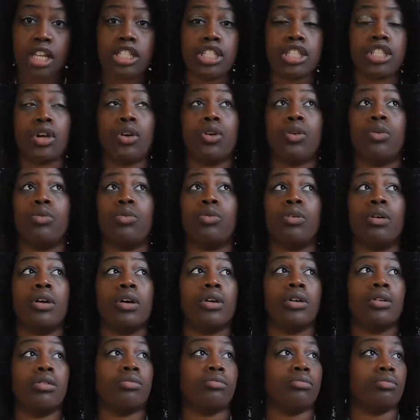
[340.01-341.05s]
So
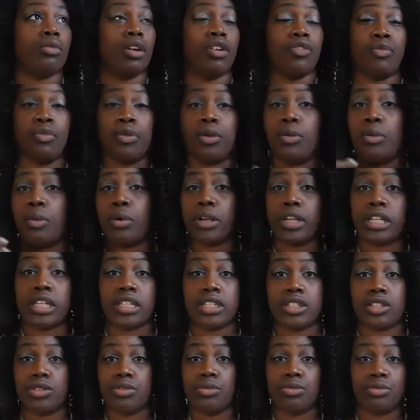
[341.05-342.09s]
if we
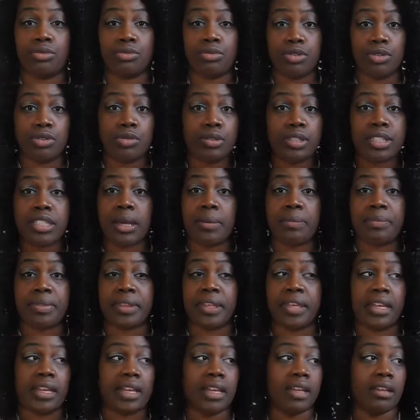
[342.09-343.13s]
wanted to do
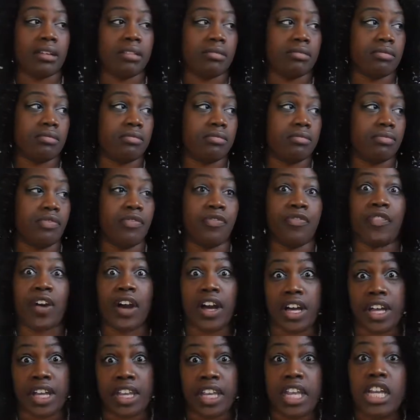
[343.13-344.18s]
something
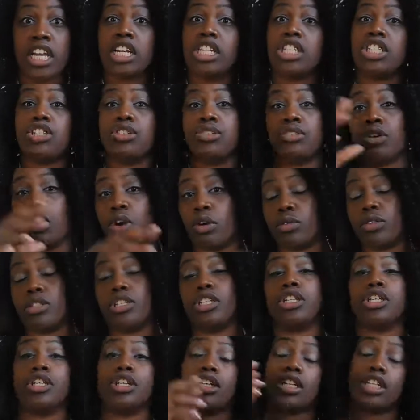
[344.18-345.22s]
fun, she'll go to
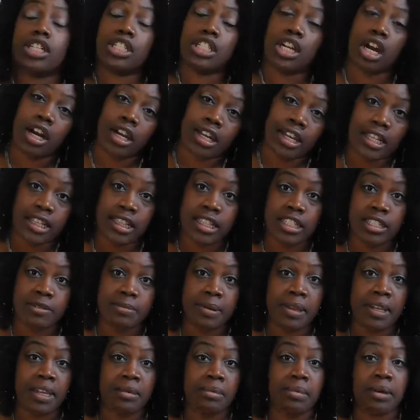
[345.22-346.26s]
the cookie jar, get the
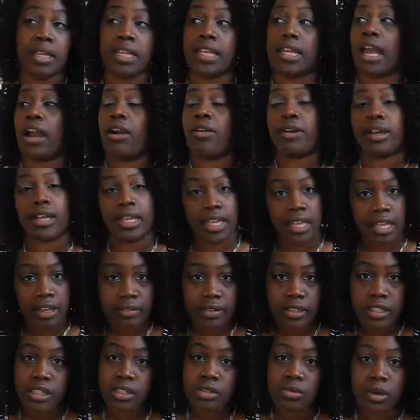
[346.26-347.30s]
spending money out, and give
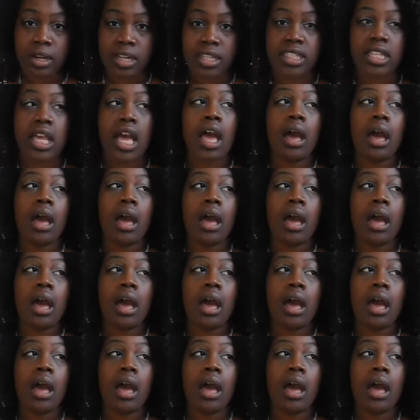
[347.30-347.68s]
it to us.